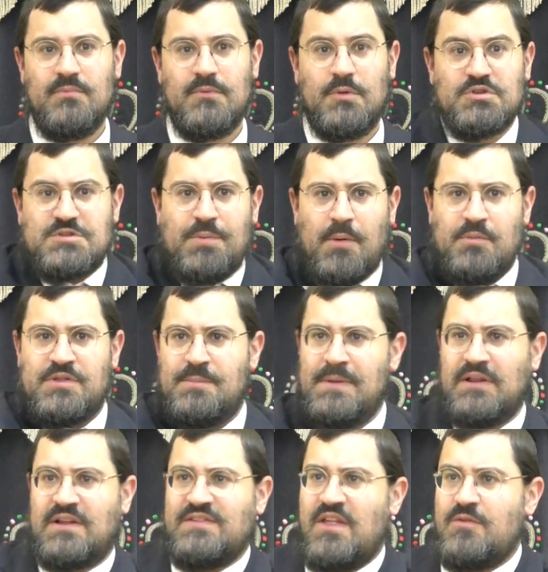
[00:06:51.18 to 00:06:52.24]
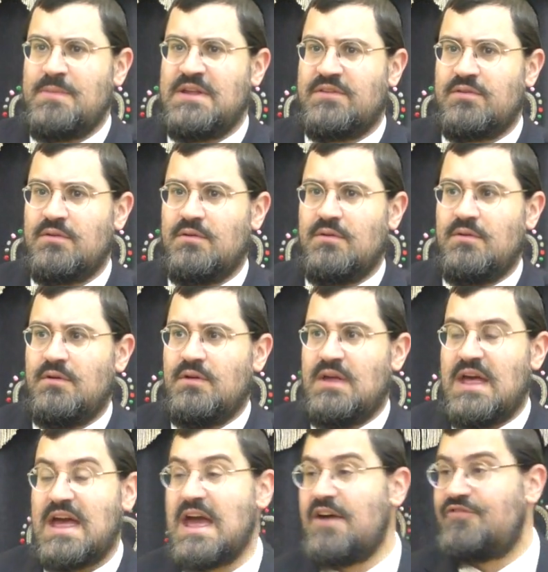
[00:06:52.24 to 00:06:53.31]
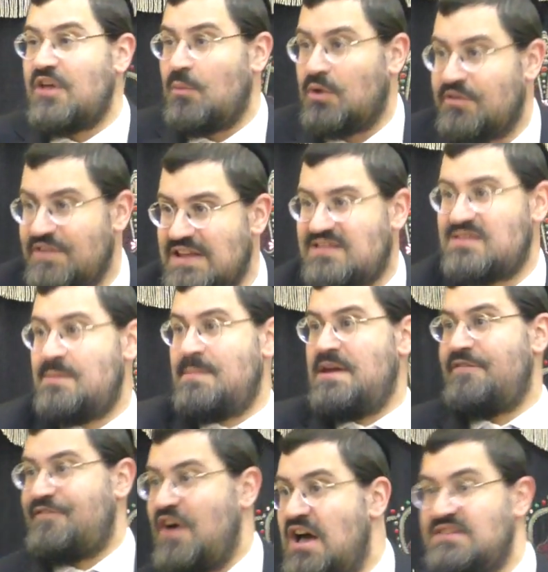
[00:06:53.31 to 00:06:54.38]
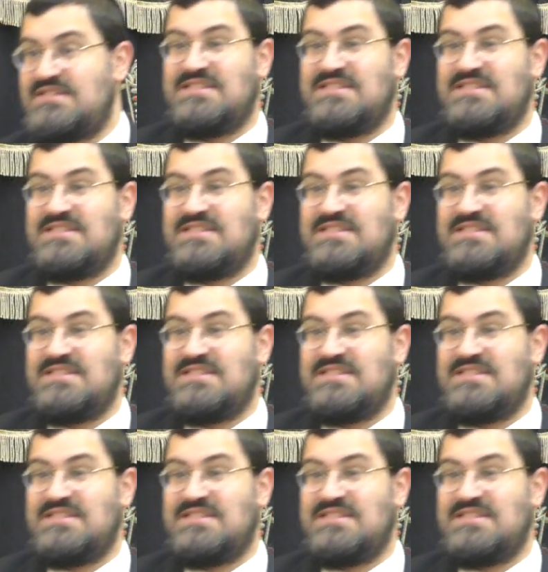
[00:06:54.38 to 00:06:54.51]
What's the problem with the milk and then the meat? If they would have eaten the meat first